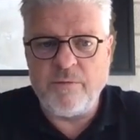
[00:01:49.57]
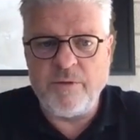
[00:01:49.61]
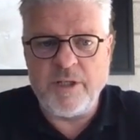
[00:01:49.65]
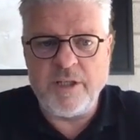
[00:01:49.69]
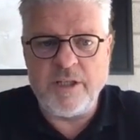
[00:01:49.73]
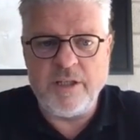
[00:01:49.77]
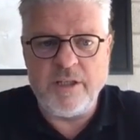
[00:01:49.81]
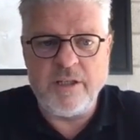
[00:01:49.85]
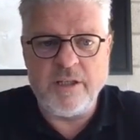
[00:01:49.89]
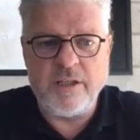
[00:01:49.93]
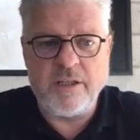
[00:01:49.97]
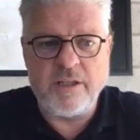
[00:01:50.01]

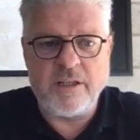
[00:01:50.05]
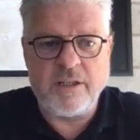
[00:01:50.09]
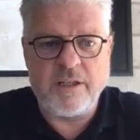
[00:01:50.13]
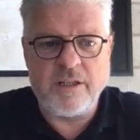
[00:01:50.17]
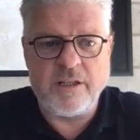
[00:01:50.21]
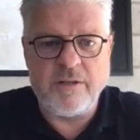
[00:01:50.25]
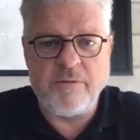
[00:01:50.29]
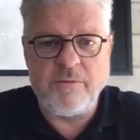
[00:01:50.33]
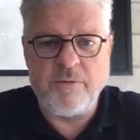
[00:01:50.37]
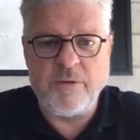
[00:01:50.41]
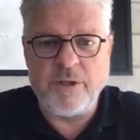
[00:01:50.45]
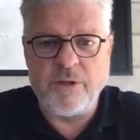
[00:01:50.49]
we
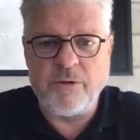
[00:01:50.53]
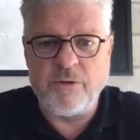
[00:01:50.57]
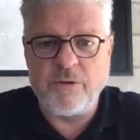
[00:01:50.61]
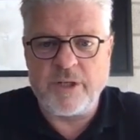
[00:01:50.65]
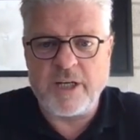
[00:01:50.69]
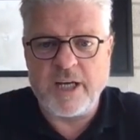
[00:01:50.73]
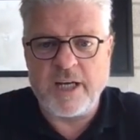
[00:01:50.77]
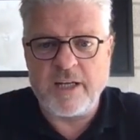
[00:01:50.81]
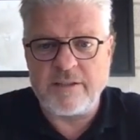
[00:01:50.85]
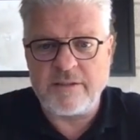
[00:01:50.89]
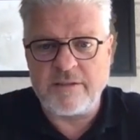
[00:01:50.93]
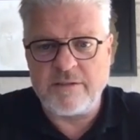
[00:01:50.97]

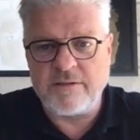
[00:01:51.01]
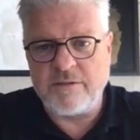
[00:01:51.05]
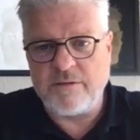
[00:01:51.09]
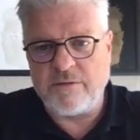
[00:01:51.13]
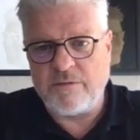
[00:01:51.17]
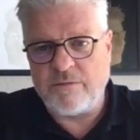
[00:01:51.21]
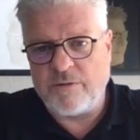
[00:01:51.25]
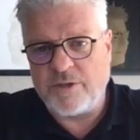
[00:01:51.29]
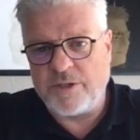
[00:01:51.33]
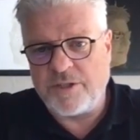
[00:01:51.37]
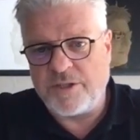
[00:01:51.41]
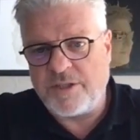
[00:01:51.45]
look at
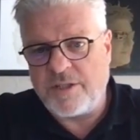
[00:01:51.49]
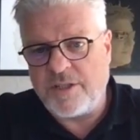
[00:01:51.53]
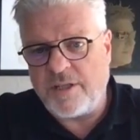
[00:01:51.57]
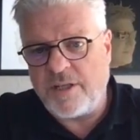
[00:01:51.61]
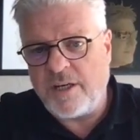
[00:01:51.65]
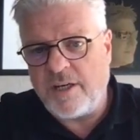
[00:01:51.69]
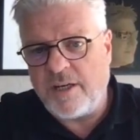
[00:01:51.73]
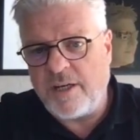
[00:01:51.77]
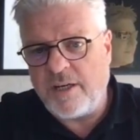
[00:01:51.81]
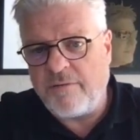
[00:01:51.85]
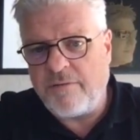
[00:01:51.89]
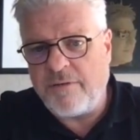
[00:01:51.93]
what is
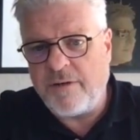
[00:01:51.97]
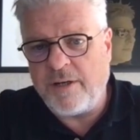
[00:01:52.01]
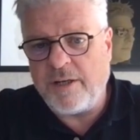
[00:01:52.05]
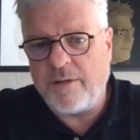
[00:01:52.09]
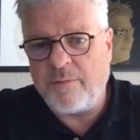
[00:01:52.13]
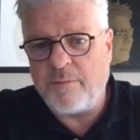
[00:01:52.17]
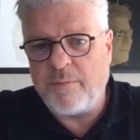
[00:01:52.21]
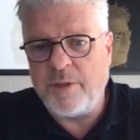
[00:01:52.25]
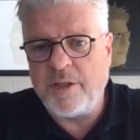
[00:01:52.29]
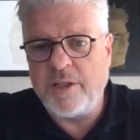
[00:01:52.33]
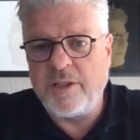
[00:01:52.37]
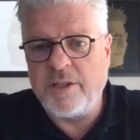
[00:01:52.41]
the
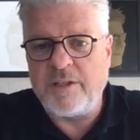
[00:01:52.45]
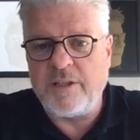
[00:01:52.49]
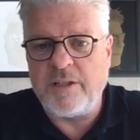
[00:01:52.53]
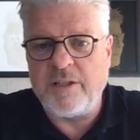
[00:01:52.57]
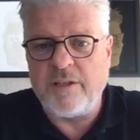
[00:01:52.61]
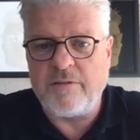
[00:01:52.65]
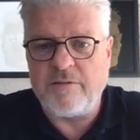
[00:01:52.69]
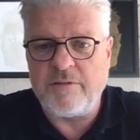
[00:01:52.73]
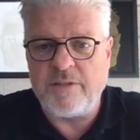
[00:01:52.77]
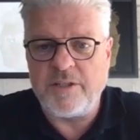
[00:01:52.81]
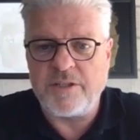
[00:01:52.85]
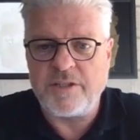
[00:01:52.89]

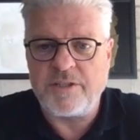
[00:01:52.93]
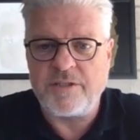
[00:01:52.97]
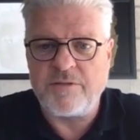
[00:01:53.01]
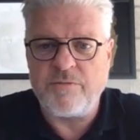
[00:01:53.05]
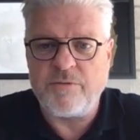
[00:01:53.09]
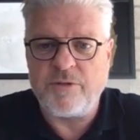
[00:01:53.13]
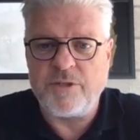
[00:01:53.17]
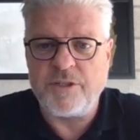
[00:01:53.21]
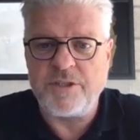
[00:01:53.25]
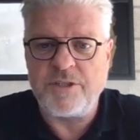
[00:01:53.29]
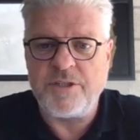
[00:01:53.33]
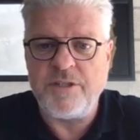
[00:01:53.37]
availability of this,
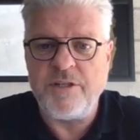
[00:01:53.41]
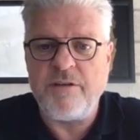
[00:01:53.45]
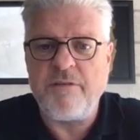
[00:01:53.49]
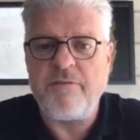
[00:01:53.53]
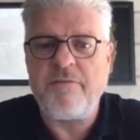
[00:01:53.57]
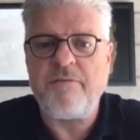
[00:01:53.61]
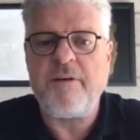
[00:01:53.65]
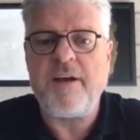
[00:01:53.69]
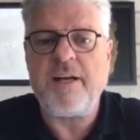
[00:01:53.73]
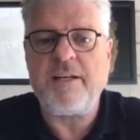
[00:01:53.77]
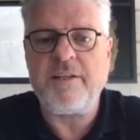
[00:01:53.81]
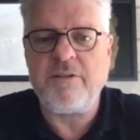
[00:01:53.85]
what is the
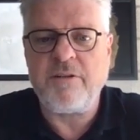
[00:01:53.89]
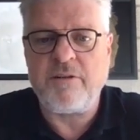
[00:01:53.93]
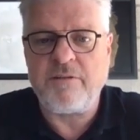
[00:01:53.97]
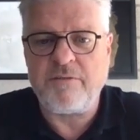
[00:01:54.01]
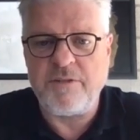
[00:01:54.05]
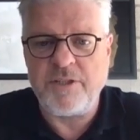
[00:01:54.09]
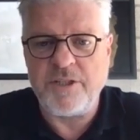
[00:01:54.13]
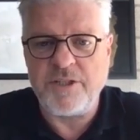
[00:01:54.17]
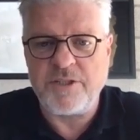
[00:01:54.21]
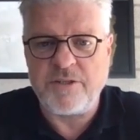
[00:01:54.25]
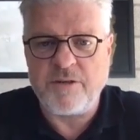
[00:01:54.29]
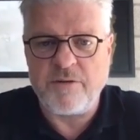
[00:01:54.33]
effect
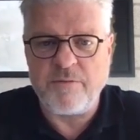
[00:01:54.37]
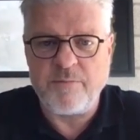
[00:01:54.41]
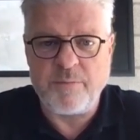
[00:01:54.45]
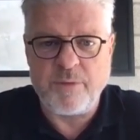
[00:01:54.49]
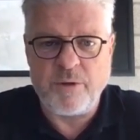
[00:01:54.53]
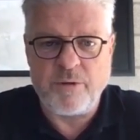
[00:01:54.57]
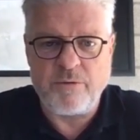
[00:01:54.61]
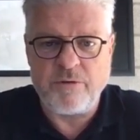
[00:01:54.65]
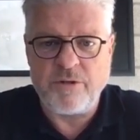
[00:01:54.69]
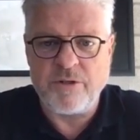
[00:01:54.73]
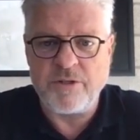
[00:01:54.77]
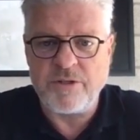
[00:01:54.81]
of these
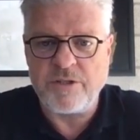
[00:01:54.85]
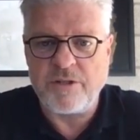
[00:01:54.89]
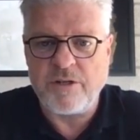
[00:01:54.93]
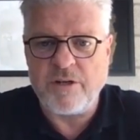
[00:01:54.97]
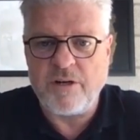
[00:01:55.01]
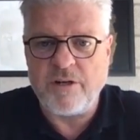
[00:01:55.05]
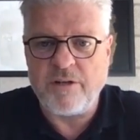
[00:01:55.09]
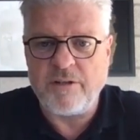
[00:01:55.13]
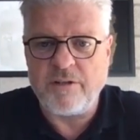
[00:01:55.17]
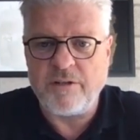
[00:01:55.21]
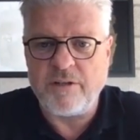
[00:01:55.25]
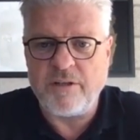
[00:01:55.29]
components
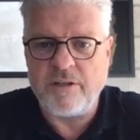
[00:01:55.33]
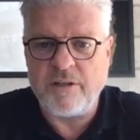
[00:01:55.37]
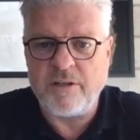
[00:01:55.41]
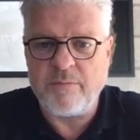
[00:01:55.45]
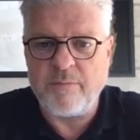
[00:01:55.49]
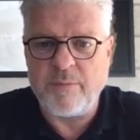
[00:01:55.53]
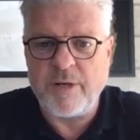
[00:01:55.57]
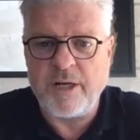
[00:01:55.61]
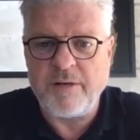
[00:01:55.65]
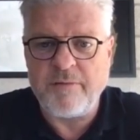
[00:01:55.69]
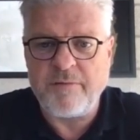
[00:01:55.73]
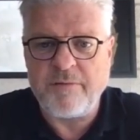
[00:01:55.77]
on
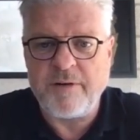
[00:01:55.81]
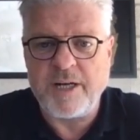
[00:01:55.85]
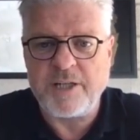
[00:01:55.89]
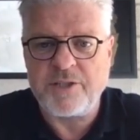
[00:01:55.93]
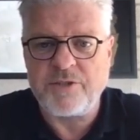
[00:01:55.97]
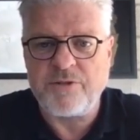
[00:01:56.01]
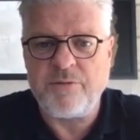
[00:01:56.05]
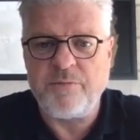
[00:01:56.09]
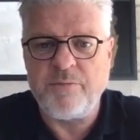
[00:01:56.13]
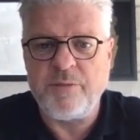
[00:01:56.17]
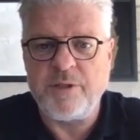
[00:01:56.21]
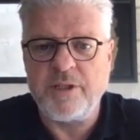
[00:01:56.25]

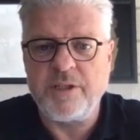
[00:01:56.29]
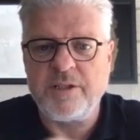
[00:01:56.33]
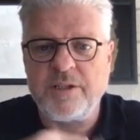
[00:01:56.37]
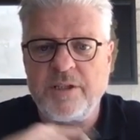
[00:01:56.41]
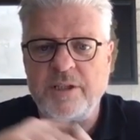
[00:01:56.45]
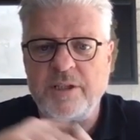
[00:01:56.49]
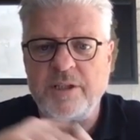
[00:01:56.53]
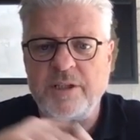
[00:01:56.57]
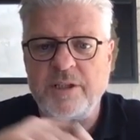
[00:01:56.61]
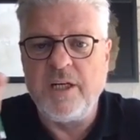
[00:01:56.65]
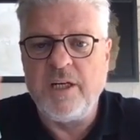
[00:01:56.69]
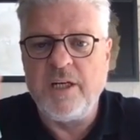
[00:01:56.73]

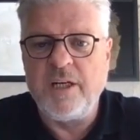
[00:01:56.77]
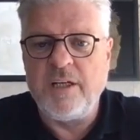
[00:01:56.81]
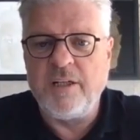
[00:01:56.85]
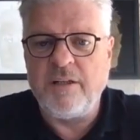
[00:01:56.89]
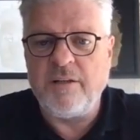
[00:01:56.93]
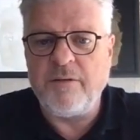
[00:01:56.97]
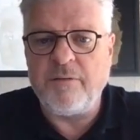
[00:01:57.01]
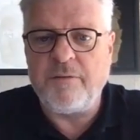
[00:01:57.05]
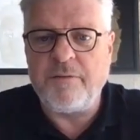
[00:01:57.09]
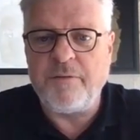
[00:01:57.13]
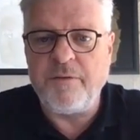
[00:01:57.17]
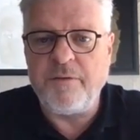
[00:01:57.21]
manufacturability,
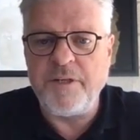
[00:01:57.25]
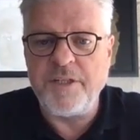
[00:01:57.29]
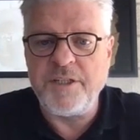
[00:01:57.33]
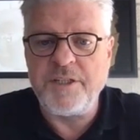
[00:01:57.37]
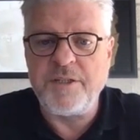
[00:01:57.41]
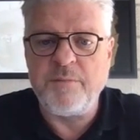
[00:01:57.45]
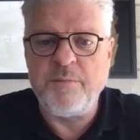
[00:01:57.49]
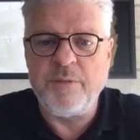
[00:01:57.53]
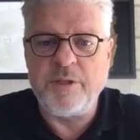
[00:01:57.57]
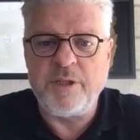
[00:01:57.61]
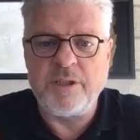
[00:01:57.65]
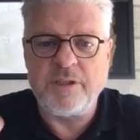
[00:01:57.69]
the
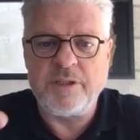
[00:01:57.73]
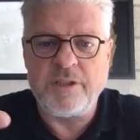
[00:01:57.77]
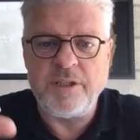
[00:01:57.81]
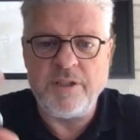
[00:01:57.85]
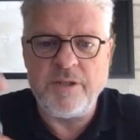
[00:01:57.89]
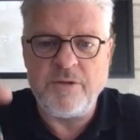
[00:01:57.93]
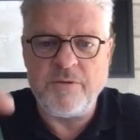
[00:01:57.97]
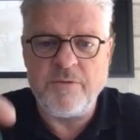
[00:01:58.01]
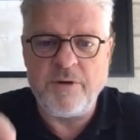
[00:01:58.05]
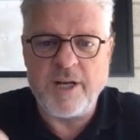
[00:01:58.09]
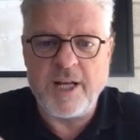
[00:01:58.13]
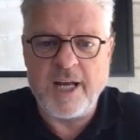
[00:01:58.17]
feasibility,
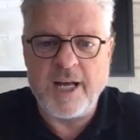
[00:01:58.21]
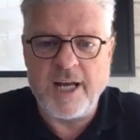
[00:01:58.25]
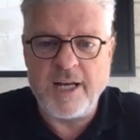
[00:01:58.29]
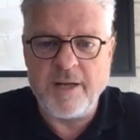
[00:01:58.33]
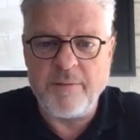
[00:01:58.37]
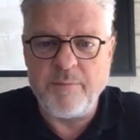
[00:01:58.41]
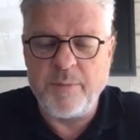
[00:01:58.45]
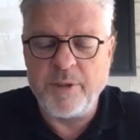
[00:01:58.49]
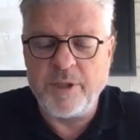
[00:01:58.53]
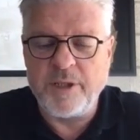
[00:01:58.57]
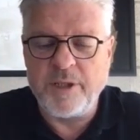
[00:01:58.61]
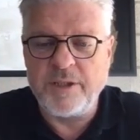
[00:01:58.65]
the
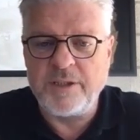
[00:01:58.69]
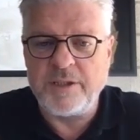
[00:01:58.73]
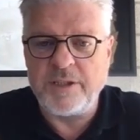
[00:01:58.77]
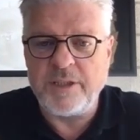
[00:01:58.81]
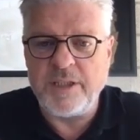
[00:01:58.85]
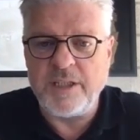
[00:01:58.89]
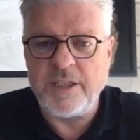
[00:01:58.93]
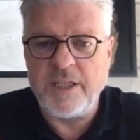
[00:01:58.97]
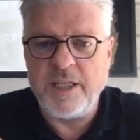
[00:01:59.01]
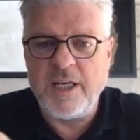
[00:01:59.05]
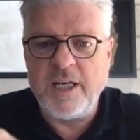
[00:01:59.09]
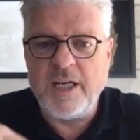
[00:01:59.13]

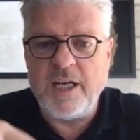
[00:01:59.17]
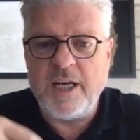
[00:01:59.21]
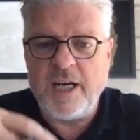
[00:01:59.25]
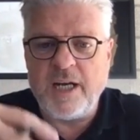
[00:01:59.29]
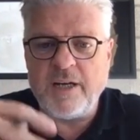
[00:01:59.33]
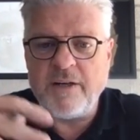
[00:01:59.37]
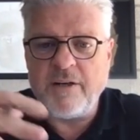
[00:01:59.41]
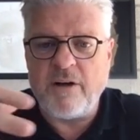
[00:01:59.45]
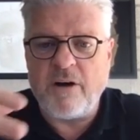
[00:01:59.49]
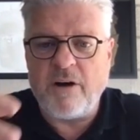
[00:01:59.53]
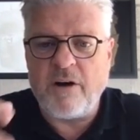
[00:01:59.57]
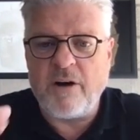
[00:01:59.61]
reliability,
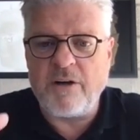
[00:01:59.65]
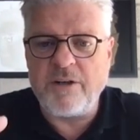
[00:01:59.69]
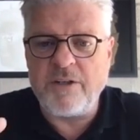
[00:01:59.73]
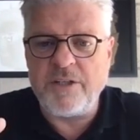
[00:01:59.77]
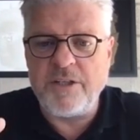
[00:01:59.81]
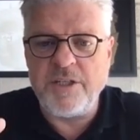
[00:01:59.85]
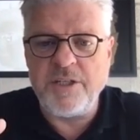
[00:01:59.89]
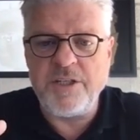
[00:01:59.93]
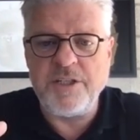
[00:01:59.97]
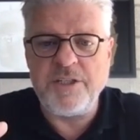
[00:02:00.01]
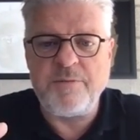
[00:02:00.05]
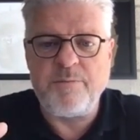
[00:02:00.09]
and are
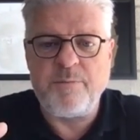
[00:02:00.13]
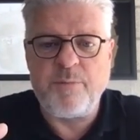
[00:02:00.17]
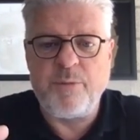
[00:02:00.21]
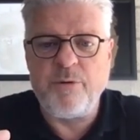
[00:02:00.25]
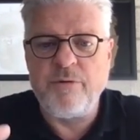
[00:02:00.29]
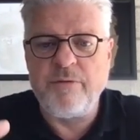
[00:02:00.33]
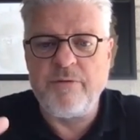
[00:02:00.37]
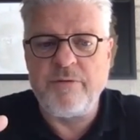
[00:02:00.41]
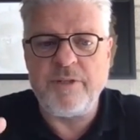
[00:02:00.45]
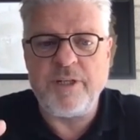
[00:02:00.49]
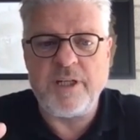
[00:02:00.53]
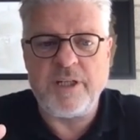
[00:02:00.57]
these
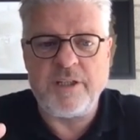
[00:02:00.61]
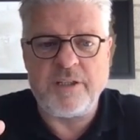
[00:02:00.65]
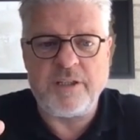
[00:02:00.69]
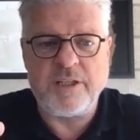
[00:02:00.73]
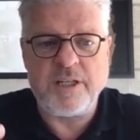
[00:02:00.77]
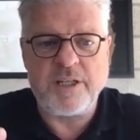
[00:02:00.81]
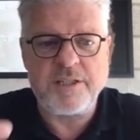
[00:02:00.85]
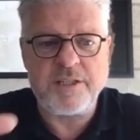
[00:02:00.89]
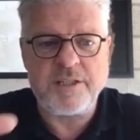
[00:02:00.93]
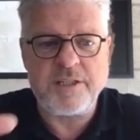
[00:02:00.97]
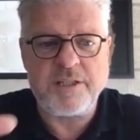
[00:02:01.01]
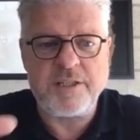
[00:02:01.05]
proven and
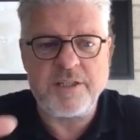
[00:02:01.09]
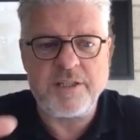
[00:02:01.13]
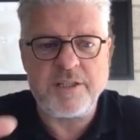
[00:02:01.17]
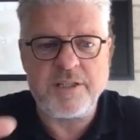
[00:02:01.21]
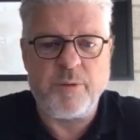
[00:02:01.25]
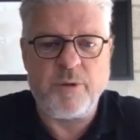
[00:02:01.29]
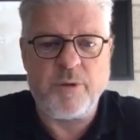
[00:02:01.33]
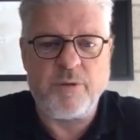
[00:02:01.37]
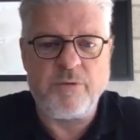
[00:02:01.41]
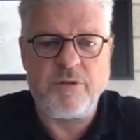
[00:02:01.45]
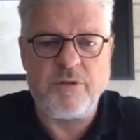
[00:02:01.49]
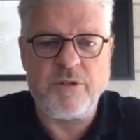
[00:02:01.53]
tested
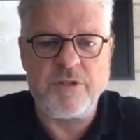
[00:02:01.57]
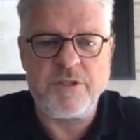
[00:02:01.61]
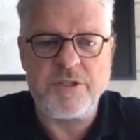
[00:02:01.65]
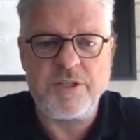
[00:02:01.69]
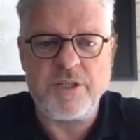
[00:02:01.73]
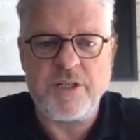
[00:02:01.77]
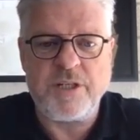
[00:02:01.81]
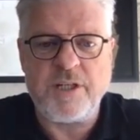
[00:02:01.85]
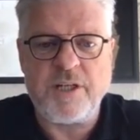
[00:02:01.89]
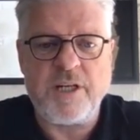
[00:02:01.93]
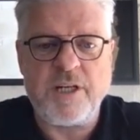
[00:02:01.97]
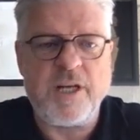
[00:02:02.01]

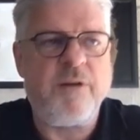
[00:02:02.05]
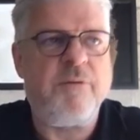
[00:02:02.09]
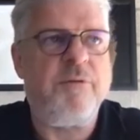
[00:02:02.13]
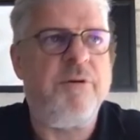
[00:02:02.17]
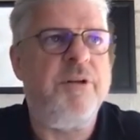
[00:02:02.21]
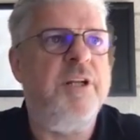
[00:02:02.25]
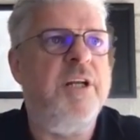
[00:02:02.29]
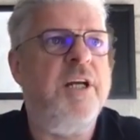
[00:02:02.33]
components in our